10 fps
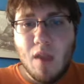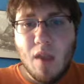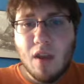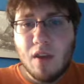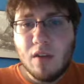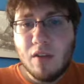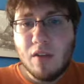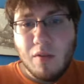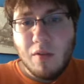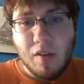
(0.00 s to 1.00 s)
and
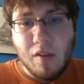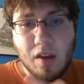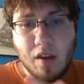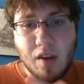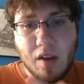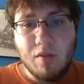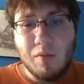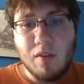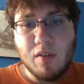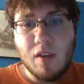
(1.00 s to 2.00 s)
I was thinking of doing
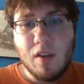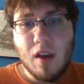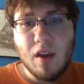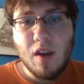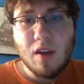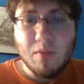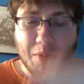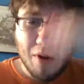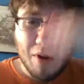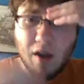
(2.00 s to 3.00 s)
one today,
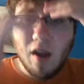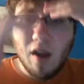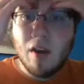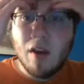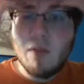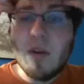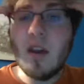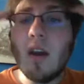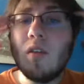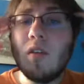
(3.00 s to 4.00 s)
but when
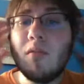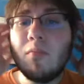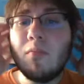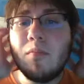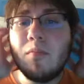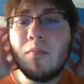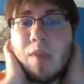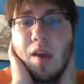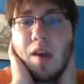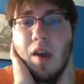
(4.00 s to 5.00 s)
I got home,
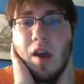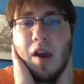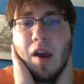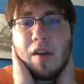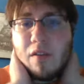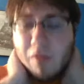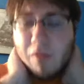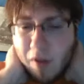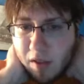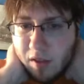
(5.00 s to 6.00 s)
I didn't
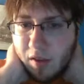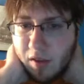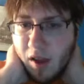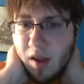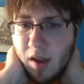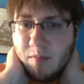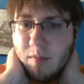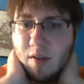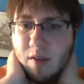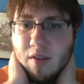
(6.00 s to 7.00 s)
find the
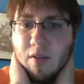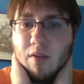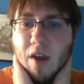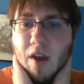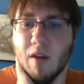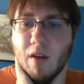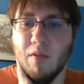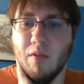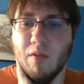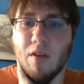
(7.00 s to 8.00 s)
time until
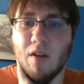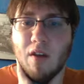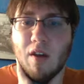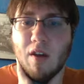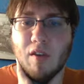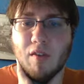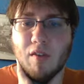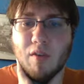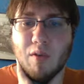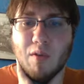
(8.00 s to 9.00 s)
now.
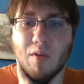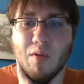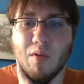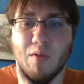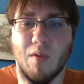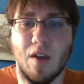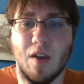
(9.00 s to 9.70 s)
So,